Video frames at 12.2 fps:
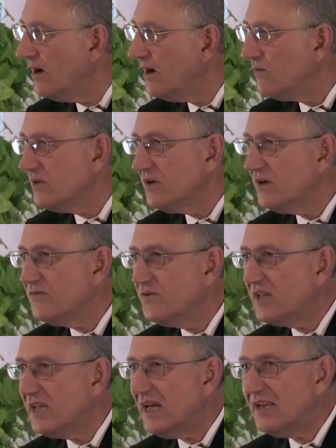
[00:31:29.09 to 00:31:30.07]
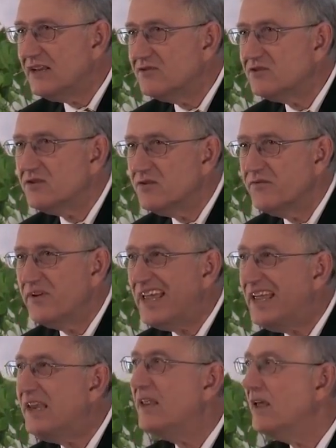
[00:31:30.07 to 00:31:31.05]
I will not forget in
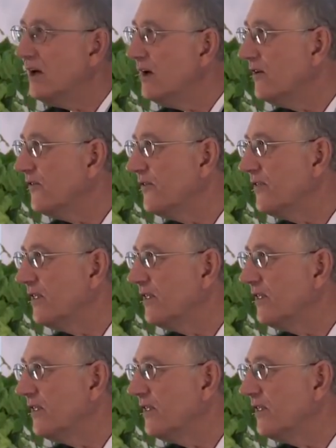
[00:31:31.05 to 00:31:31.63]
Slovenia,